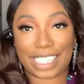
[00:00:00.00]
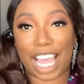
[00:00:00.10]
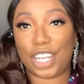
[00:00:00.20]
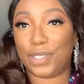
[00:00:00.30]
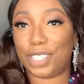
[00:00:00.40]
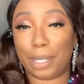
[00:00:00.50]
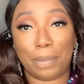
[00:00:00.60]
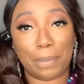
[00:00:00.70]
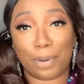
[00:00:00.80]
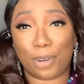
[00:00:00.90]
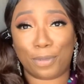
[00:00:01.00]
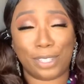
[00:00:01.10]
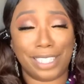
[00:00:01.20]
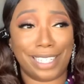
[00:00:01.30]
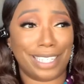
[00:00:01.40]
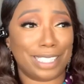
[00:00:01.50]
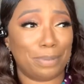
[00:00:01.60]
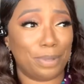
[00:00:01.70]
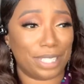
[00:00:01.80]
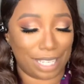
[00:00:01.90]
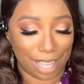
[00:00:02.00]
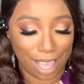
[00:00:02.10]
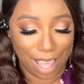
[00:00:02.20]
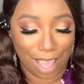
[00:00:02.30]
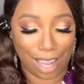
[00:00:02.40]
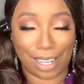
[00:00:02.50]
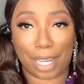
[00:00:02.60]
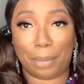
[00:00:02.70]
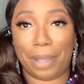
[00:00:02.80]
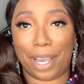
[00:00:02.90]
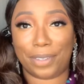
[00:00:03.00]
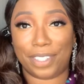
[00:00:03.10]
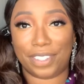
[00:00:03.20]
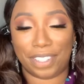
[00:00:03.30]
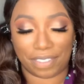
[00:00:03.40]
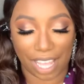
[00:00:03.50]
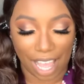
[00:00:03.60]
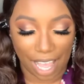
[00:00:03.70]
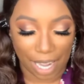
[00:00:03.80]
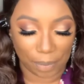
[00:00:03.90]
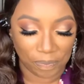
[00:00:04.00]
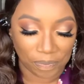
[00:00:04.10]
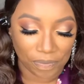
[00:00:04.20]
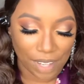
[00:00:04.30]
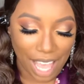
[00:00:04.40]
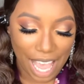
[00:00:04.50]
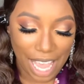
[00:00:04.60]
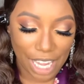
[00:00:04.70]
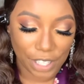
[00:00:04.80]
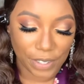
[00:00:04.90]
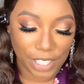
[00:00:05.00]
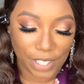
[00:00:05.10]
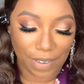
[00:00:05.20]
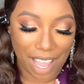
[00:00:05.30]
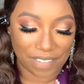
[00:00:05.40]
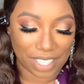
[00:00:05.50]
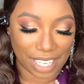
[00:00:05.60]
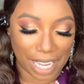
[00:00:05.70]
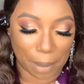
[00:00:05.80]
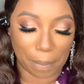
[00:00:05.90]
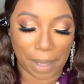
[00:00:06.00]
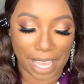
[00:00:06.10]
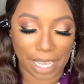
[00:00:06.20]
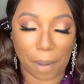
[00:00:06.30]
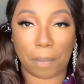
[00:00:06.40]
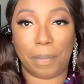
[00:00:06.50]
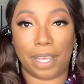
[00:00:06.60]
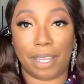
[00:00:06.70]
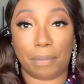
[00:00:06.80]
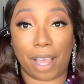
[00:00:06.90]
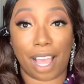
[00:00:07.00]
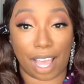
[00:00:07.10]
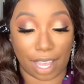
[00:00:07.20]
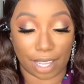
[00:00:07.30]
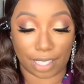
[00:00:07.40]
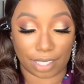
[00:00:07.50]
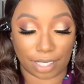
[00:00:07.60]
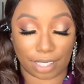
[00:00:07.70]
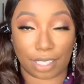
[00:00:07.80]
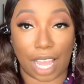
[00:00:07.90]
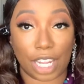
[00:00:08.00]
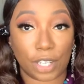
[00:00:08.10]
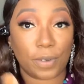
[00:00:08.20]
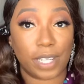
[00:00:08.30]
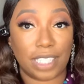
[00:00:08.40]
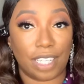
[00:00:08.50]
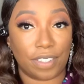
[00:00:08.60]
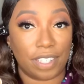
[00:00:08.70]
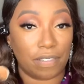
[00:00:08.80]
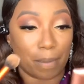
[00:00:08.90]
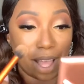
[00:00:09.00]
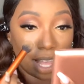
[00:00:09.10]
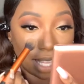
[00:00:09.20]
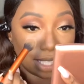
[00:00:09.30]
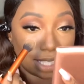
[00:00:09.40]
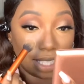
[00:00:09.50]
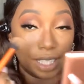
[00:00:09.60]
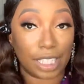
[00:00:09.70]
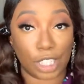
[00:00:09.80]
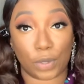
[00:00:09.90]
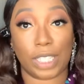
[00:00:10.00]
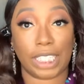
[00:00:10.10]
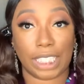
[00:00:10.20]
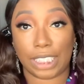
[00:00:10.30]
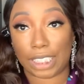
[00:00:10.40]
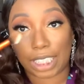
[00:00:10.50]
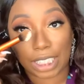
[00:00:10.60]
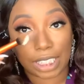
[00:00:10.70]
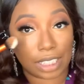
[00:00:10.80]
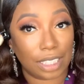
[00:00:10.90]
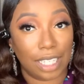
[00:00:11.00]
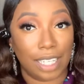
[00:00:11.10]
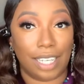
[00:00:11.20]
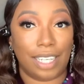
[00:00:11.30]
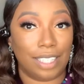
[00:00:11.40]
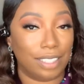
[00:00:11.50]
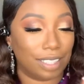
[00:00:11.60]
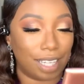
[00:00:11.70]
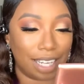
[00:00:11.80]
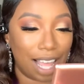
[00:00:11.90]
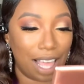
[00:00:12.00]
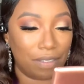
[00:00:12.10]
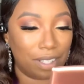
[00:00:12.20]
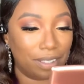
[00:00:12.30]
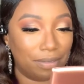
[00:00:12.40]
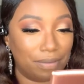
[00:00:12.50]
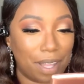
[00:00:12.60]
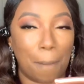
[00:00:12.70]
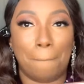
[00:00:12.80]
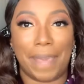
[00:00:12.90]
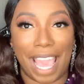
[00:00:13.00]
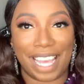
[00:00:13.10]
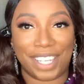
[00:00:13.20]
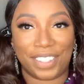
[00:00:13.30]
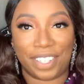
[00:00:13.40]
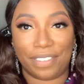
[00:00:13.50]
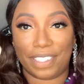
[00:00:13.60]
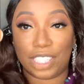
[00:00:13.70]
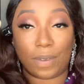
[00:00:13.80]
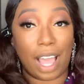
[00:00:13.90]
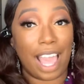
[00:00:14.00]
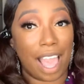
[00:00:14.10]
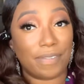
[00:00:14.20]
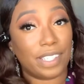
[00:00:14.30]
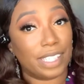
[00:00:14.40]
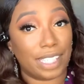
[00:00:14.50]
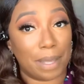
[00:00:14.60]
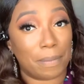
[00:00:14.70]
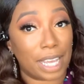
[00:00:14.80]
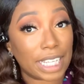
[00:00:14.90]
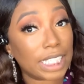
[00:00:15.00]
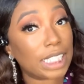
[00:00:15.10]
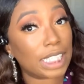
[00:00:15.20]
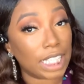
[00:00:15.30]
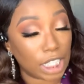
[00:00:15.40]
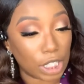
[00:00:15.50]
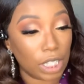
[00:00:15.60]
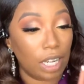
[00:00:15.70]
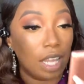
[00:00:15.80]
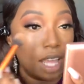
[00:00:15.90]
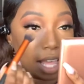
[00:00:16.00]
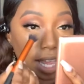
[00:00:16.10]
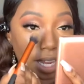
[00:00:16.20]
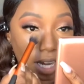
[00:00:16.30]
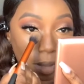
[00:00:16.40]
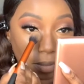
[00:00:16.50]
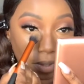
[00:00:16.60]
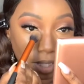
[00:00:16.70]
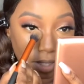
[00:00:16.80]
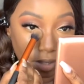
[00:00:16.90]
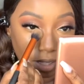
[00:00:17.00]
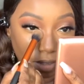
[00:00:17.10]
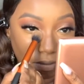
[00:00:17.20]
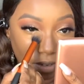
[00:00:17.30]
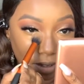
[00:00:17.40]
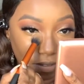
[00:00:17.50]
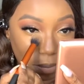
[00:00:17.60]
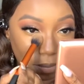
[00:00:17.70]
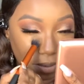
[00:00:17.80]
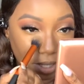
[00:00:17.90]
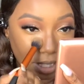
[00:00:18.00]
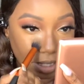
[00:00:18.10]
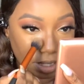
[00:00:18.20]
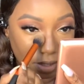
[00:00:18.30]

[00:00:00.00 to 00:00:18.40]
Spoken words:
I know some people are really against putting a lot of powder underneath the eye. I agree, you don't have to like bake, but my eyes, I crease underneath my eyes, literally. Like, it'll look like I have a bag underneath it. So I have to set my concealer, and I'm gonna use this fluffy brush.